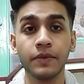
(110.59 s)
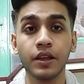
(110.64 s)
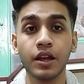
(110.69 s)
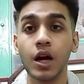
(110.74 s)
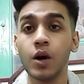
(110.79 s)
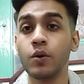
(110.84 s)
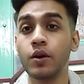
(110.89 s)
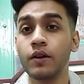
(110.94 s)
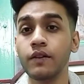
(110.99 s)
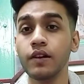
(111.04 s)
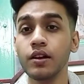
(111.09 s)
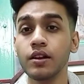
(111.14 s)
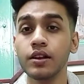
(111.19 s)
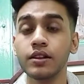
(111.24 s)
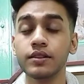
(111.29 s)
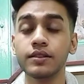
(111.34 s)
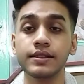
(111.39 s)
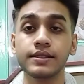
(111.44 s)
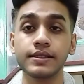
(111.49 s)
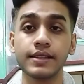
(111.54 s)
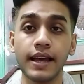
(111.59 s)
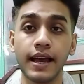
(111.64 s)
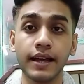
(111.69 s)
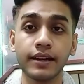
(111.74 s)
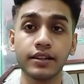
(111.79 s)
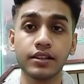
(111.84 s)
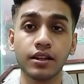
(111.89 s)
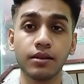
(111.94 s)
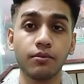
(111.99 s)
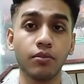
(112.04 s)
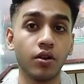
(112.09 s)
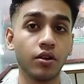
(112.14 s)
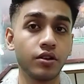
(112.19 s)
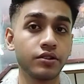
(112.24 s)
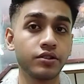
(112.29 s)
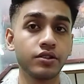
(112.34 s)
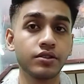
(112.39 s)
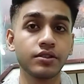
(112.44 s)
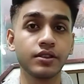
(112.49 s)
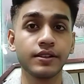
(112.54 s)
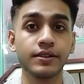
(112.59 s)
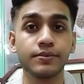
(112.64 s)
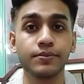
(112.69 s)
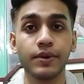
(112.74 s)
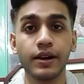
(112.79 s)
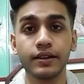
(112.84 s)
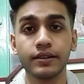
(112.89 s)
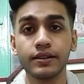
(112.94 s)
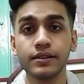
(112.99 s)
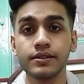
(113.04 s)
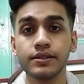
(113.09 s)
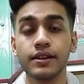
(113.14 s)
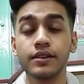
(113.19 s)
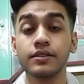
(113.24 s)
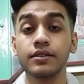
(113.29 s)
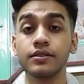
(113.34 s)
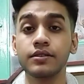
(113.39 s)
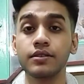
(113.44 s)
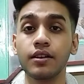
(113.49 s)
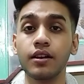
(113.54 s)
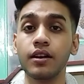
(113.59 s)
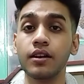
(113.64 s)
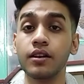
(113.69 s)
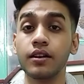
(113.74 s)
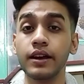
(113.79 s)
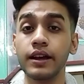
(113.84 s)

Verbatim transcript: However, this Act abolishes this practice and, it, uh,